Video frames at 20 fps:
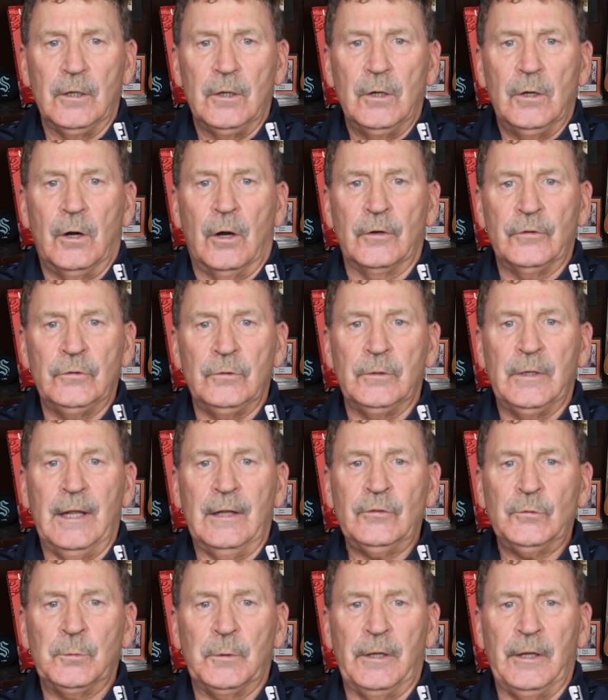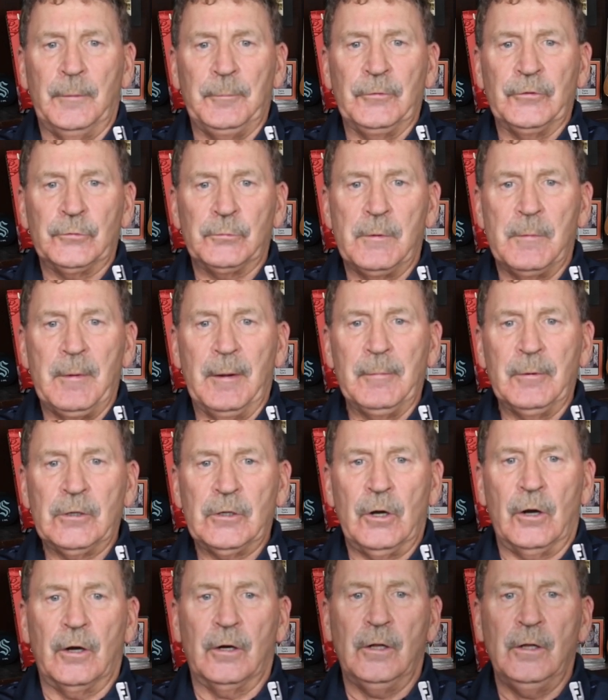Our two guests will help us remember
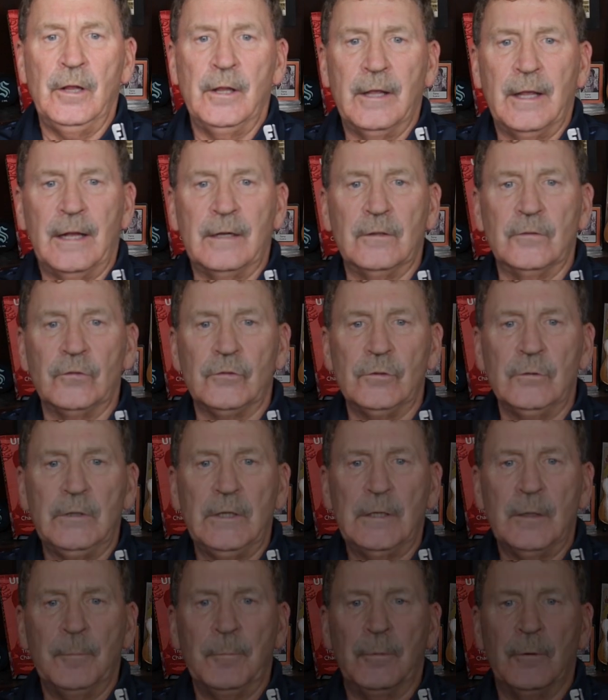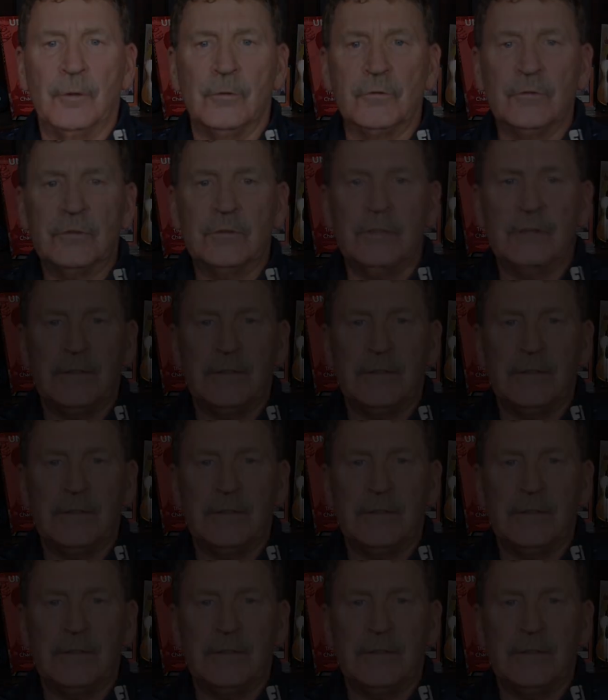Carl and his unique approach to